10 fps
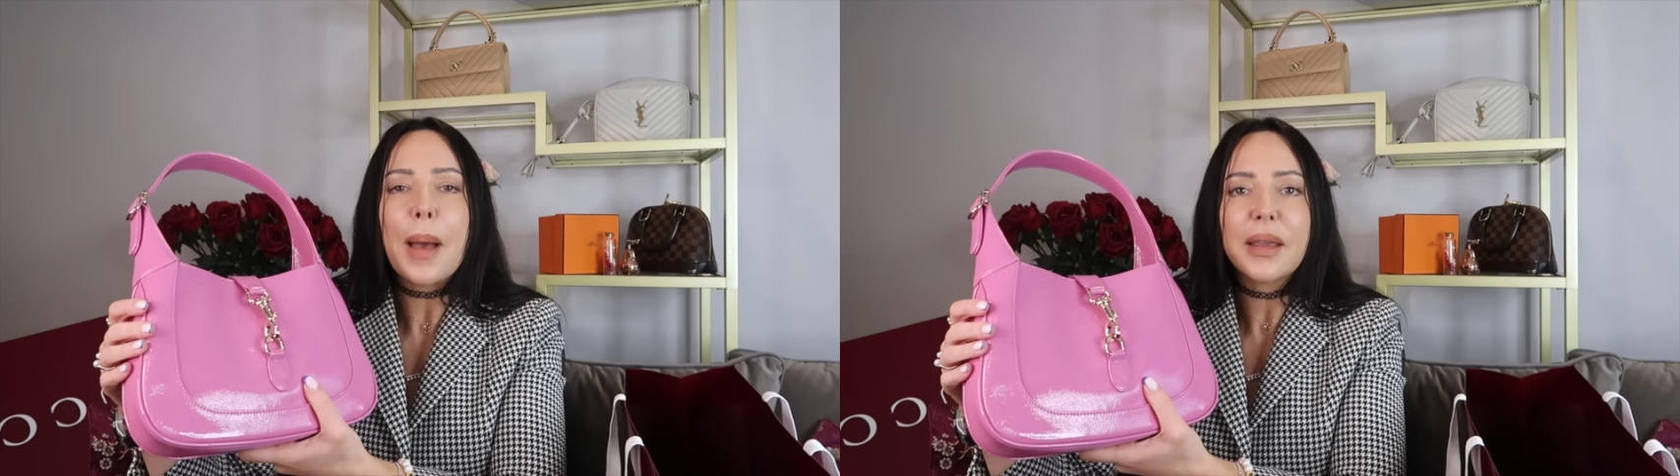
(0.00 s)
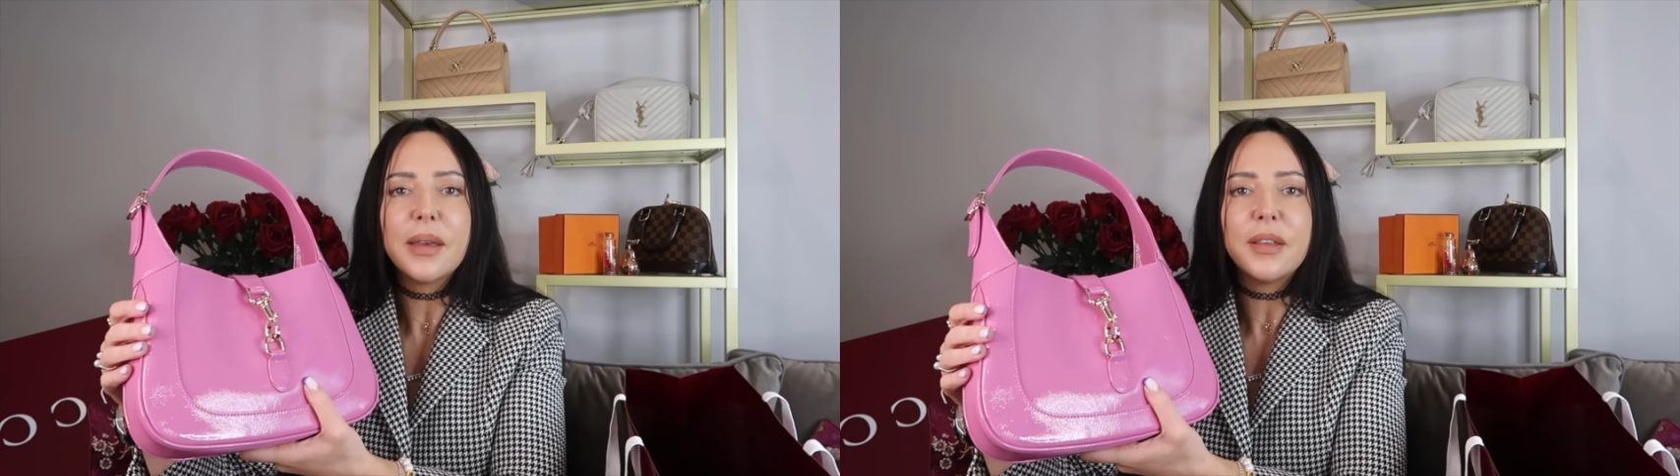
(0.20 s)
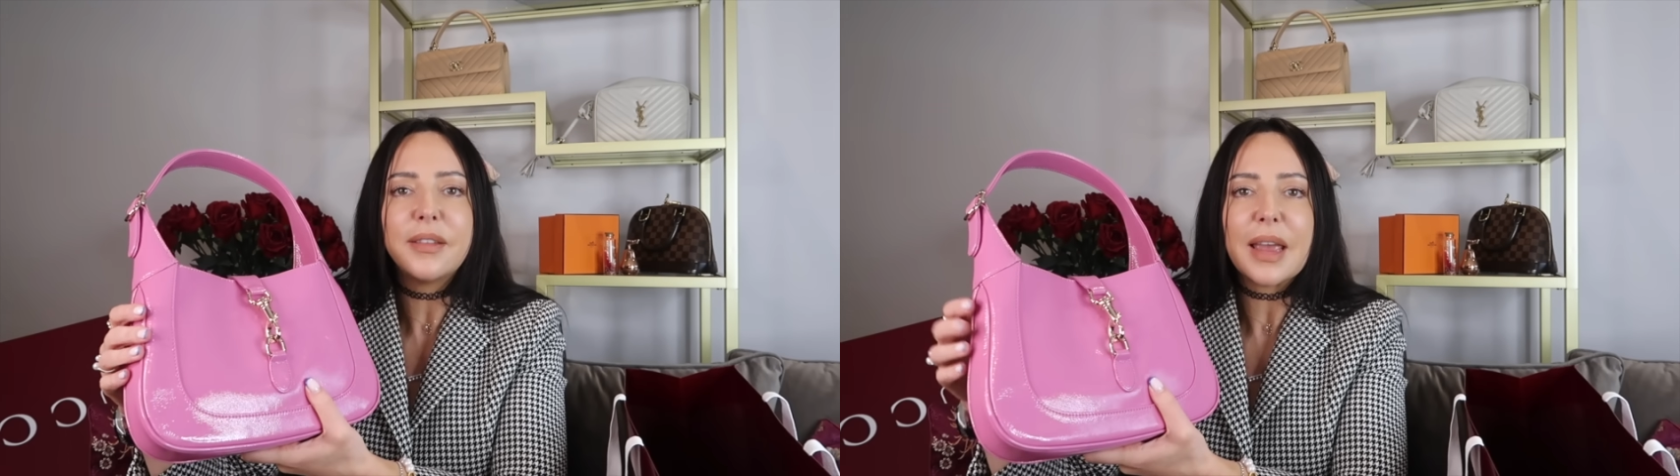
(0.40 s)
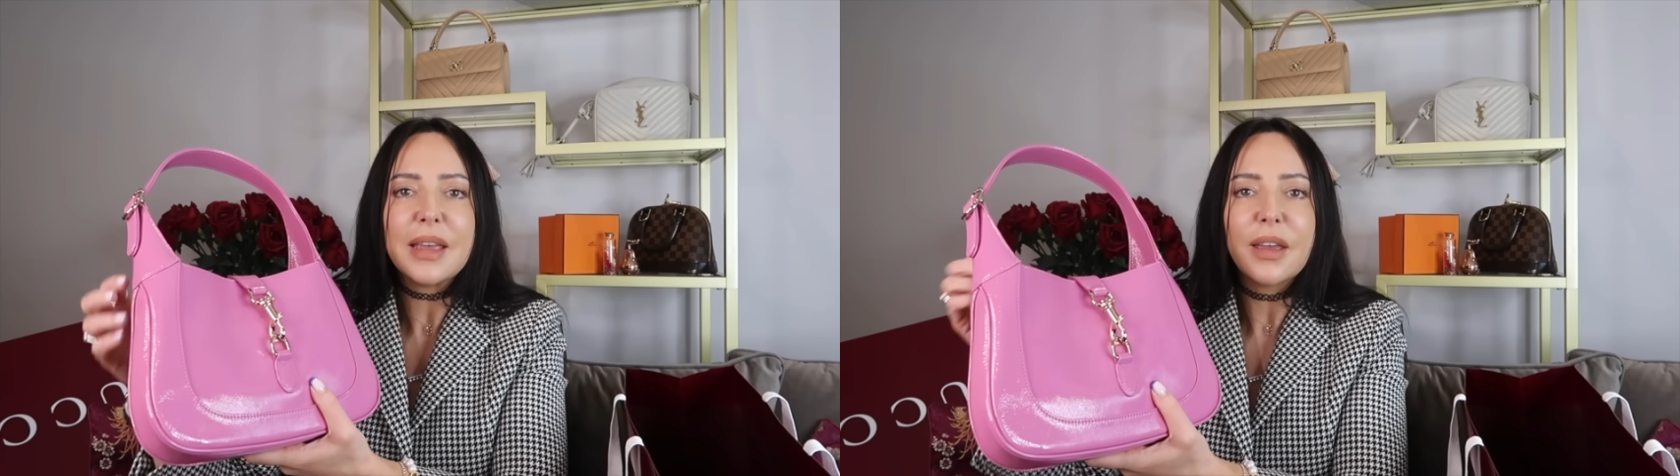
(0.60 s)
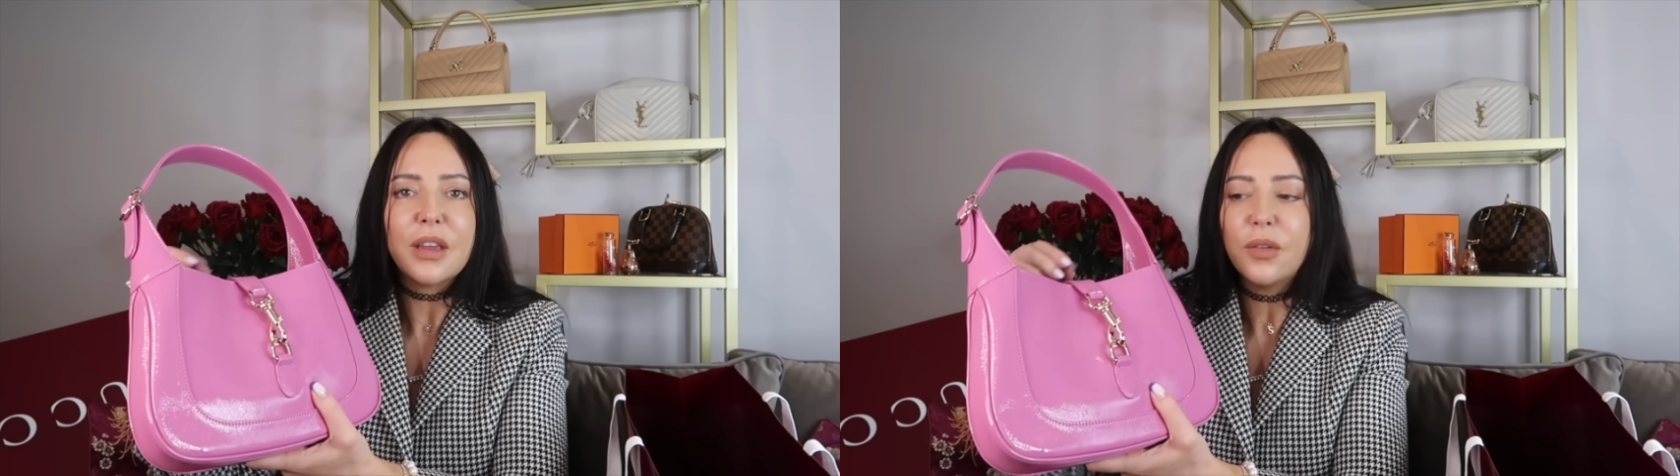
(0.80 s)
back in the day
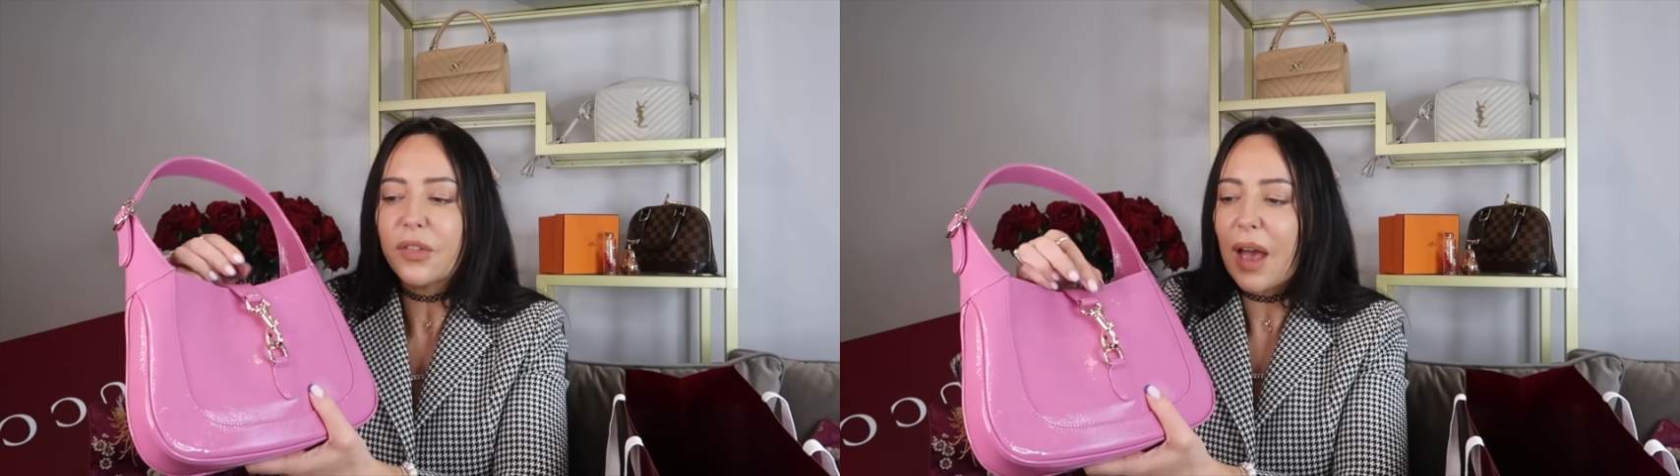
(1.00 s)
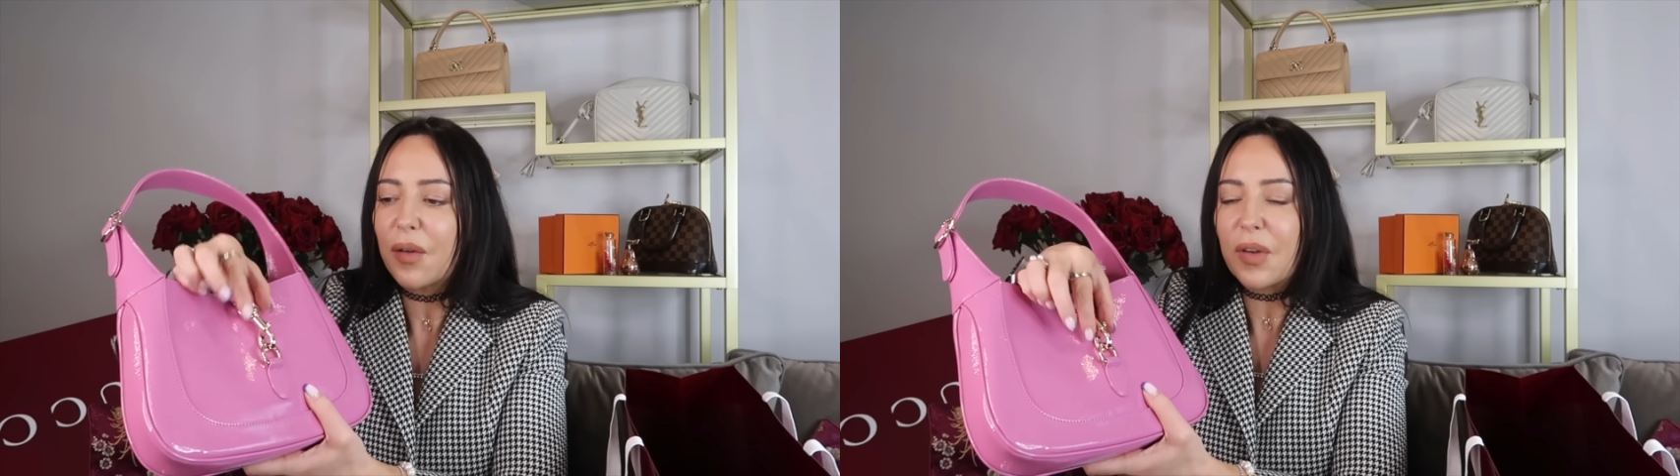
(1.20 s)
they used to have